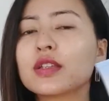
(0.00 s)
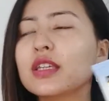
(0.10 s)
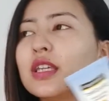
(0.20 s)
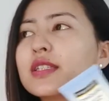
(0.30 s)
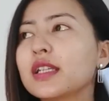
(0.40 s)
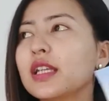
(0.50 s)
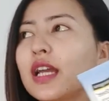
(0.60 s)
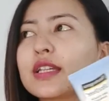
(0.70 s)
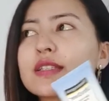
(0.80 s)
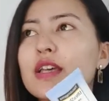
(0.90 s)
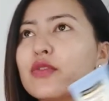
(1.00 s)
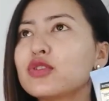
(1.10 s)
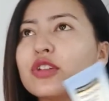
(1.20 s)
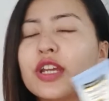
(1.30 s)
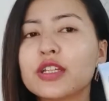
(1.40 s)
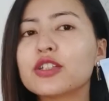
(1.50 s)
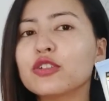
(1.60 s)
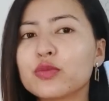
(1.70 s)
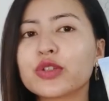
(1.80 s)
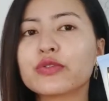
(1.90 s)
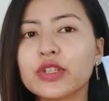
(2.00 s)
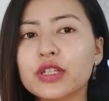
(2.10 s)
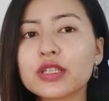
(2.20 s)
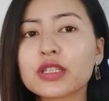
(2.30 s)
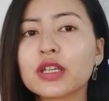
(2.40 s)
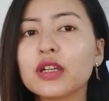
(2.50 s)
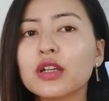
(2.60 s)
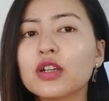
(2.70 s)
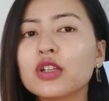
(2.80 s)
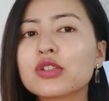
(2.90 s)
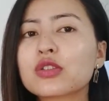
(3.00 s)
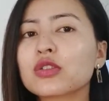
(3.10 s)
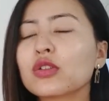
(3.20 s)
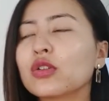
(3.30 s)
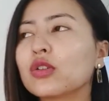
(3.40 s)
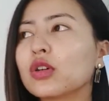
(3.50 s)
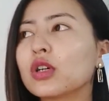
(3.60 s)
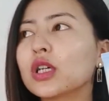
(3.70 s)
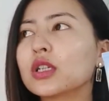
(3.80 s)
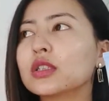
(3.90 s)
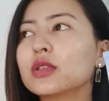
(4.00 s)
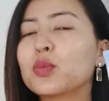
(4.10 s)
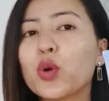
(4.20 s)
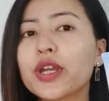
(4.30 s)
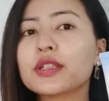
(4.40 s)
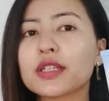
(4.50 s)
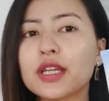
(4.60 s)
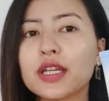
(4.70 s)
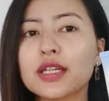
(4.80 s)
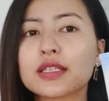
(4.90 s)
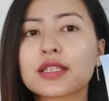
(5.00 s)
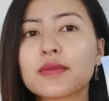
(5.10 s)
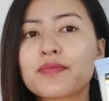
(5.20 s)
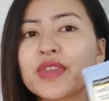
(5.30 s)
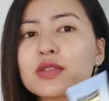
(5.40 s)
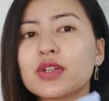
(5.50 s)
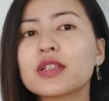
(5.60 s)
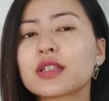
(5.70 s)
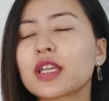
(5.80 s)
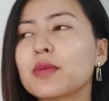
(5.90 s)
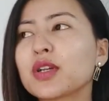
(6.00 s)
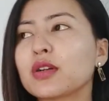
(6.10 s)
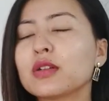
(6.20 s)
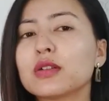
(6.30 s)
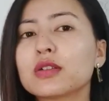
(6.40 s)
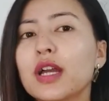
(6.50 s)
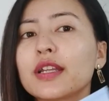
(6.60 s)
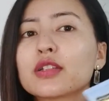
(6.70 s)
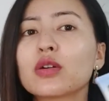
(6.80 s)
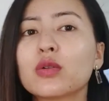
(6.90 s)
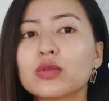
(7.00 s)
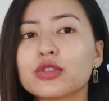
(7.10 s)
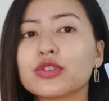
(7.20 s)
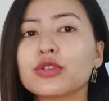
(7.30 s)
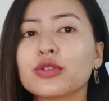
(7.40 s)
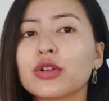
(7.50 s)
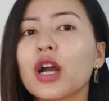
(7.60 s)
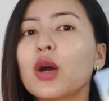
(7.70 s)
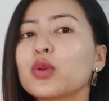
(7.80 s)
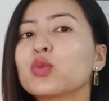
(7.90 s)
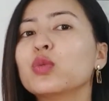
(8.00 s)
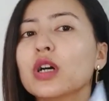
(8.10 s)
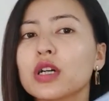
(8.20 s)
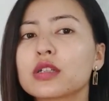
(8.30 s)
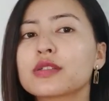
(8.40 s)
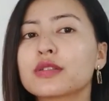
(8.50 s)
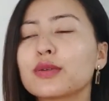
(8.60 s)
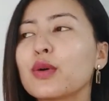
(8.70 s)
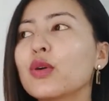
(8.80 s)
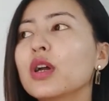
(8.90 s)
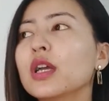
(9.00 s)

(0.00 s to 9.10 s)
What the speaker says: easily like 7 to 8 tubes of this. So the point is, this one is a chemical and I told you how it works, so